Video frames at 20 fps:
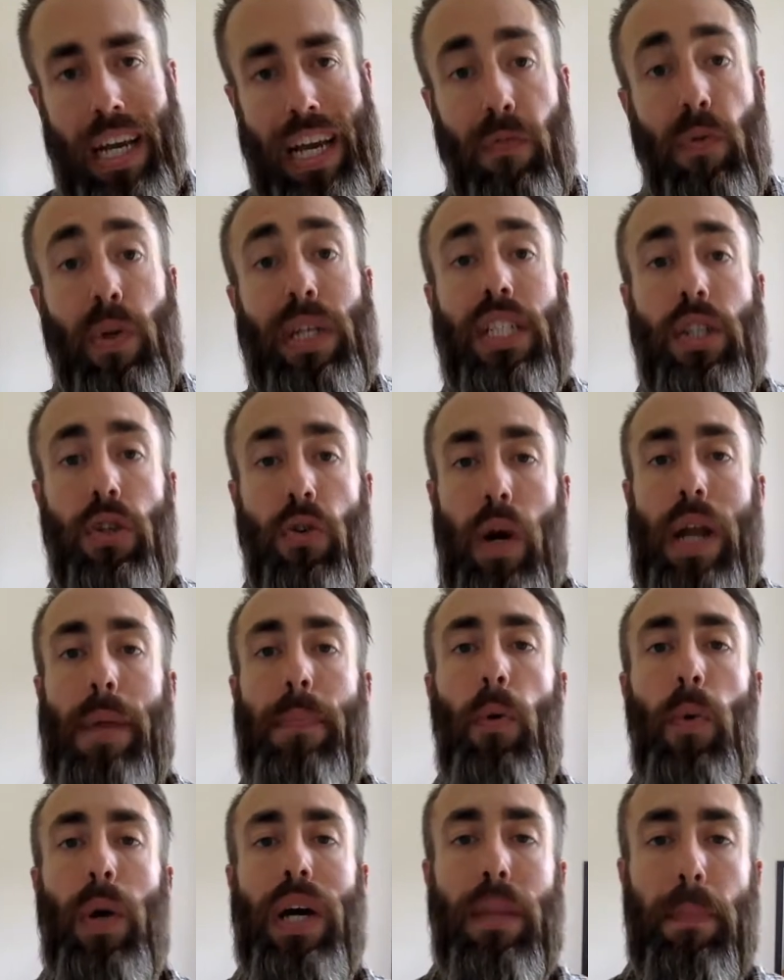If we scrape
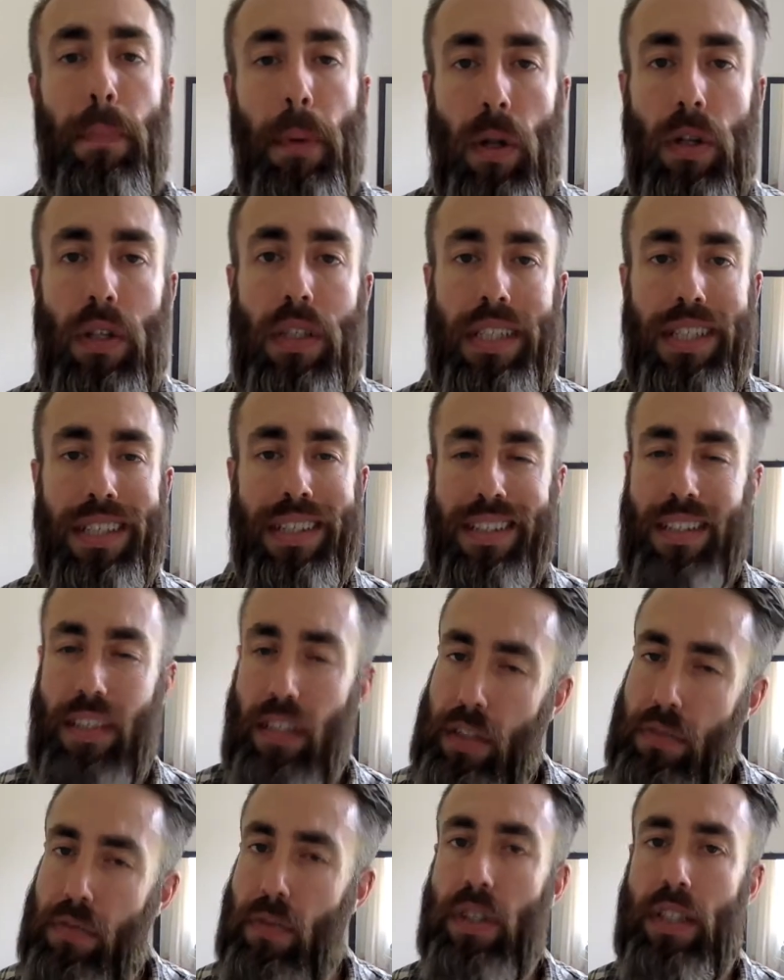away the politics
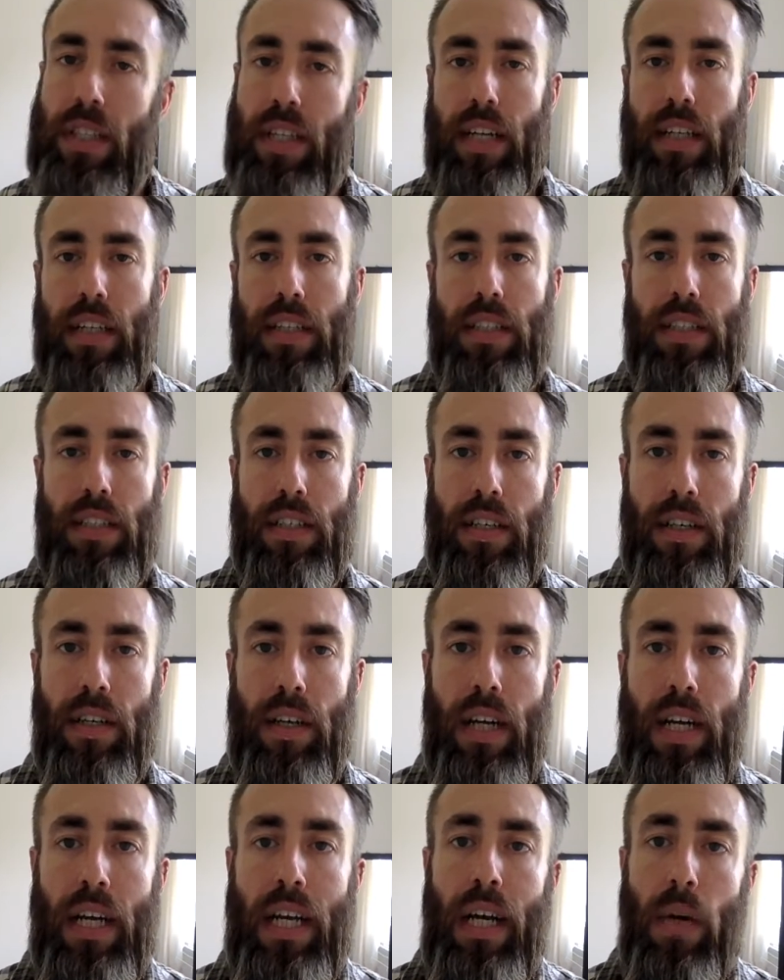just for a second,
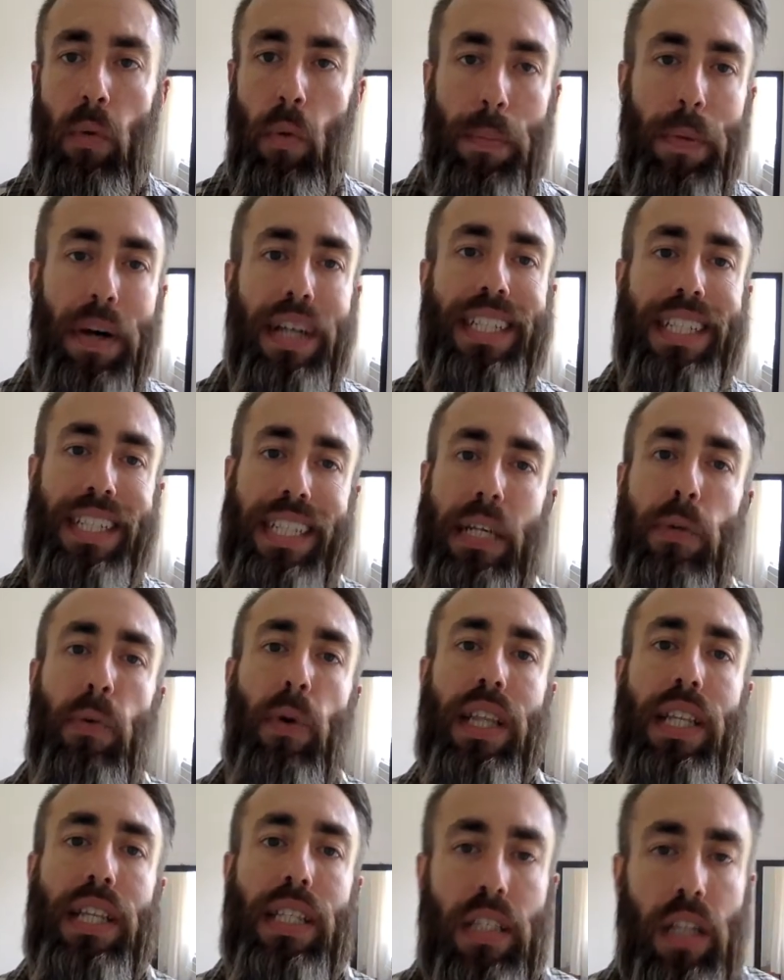we might see why
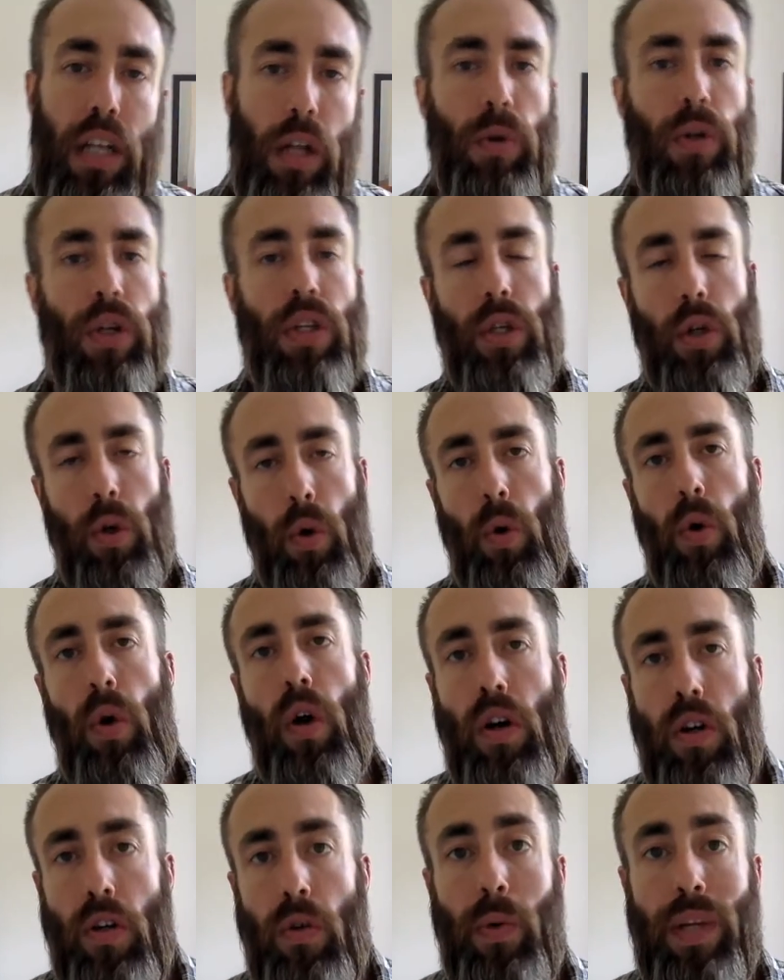this slogan caught
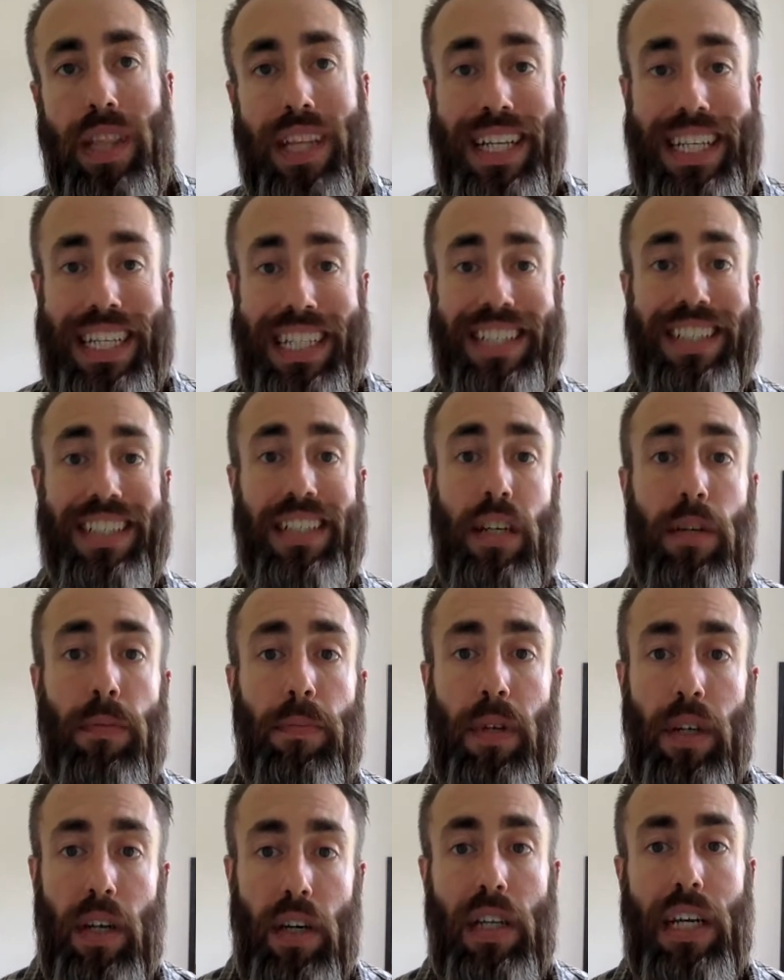on with at least some
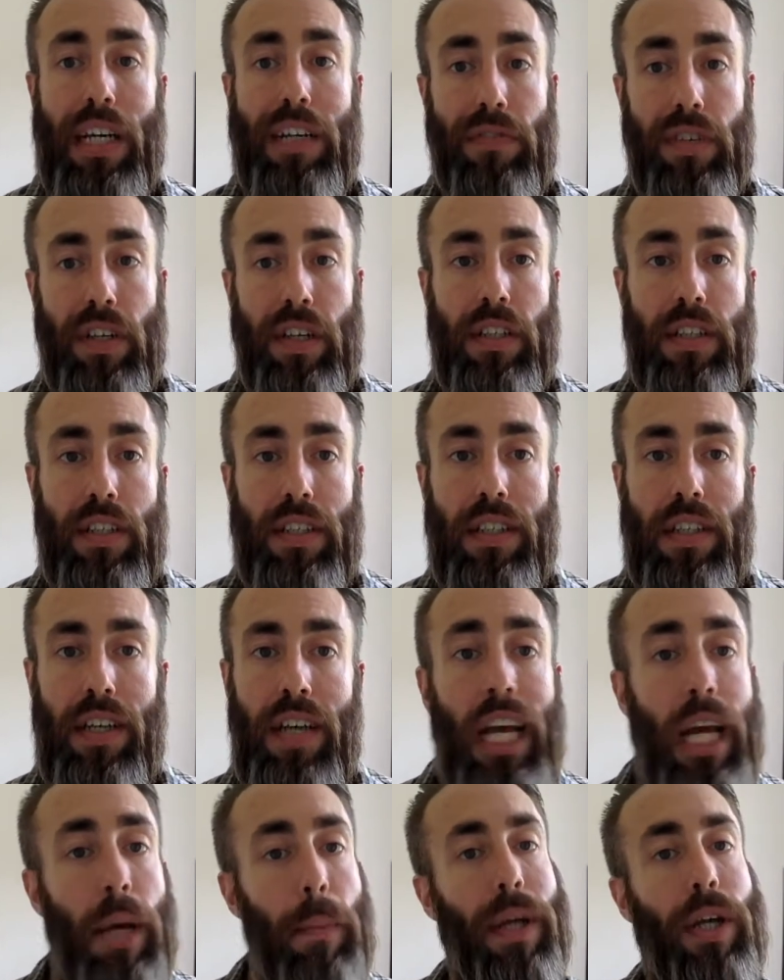gun advocates,
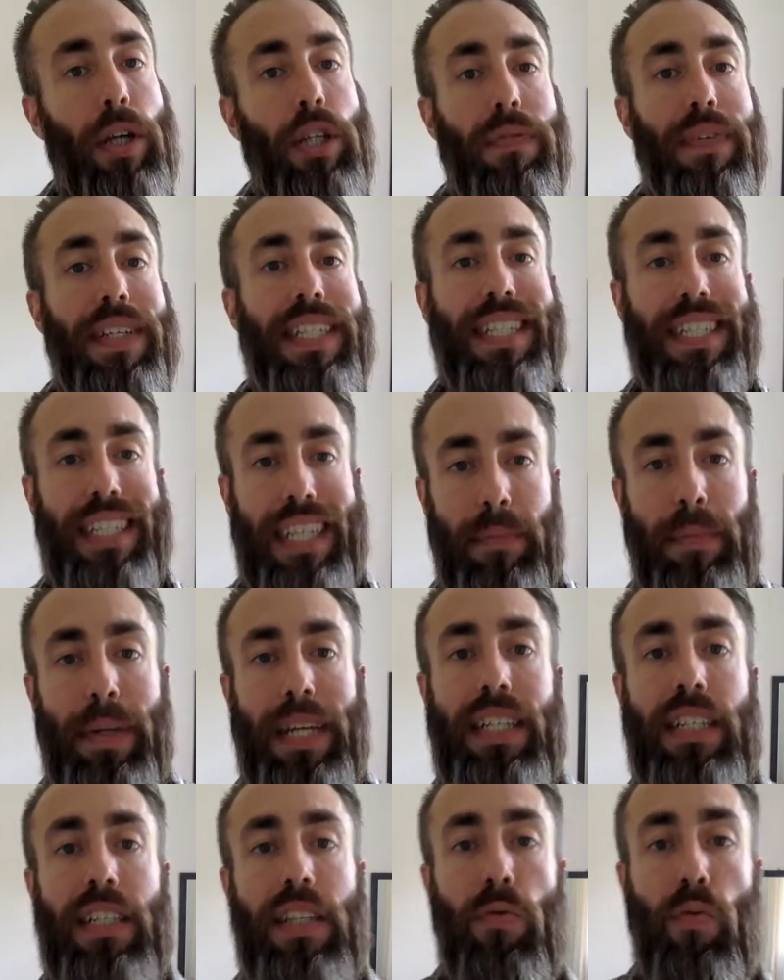because of its seeming
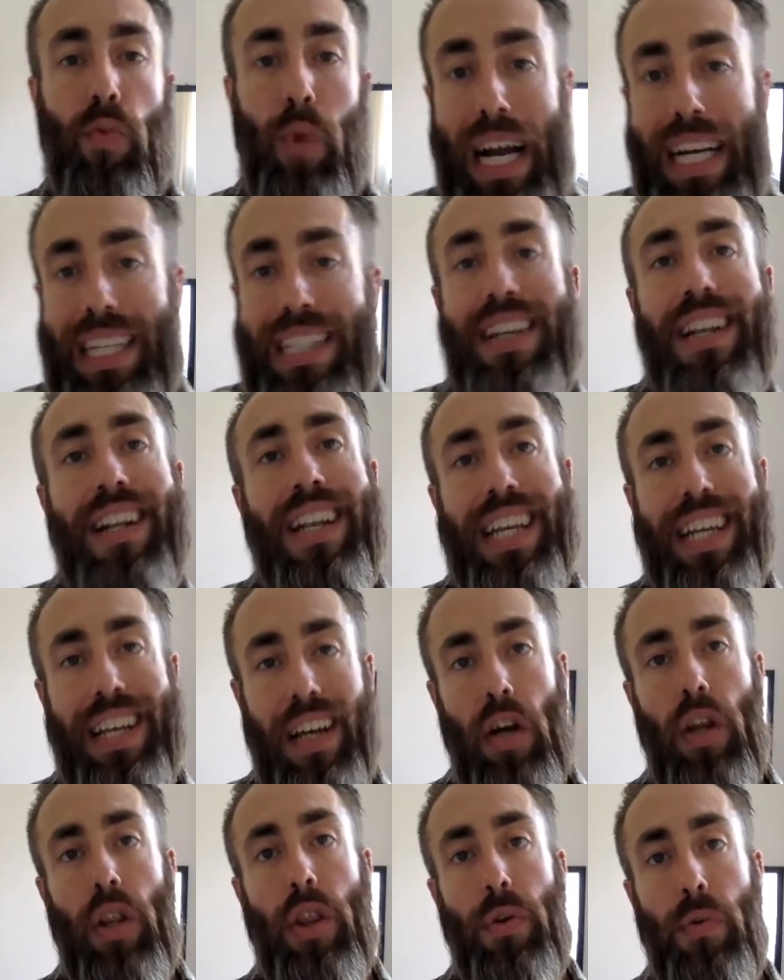to rationally
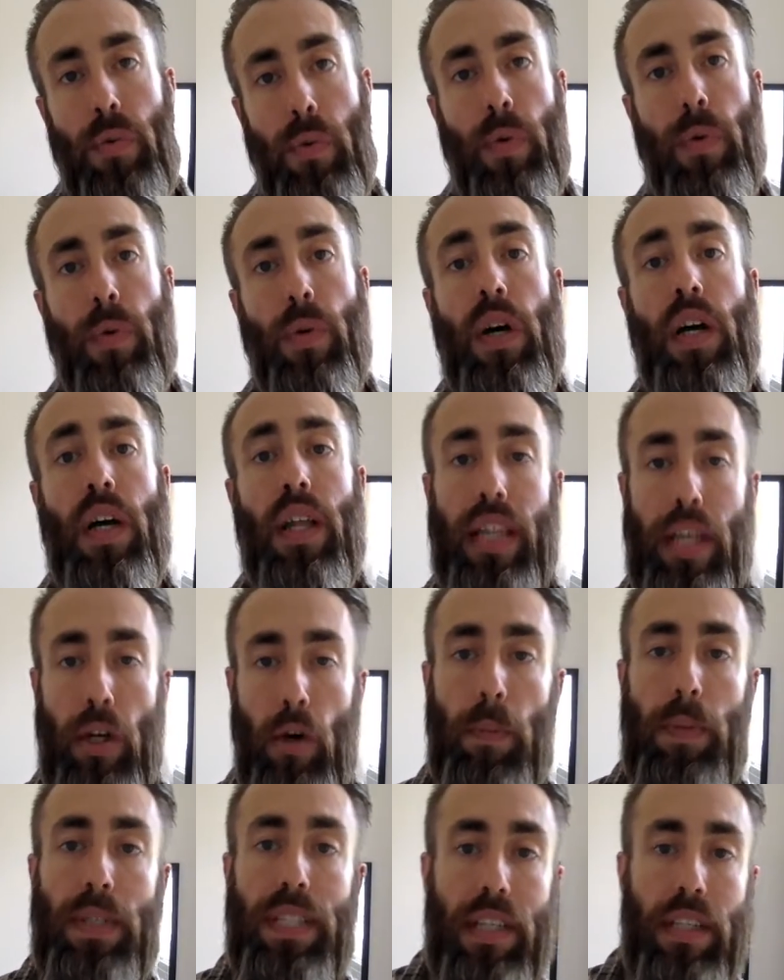cut through the
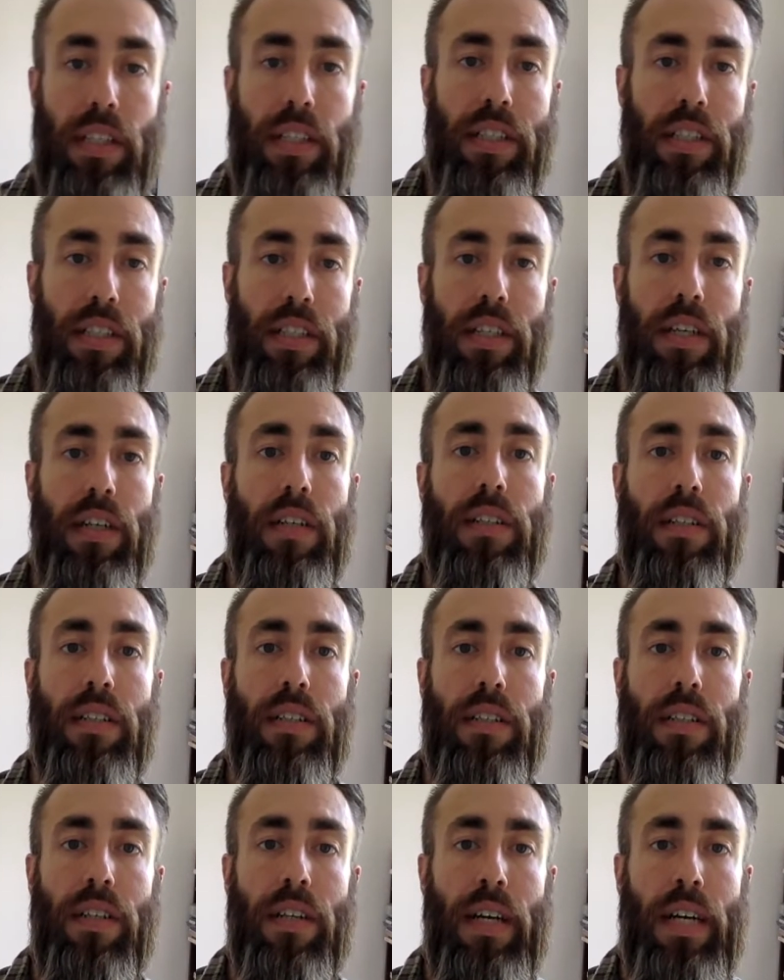opposition's
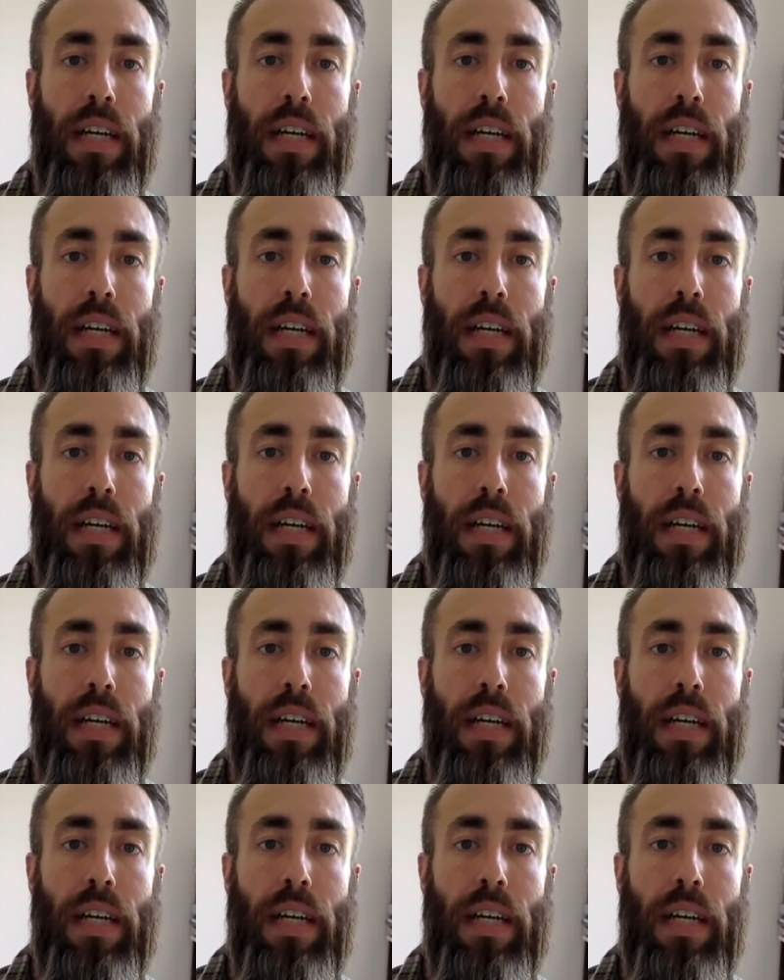stance.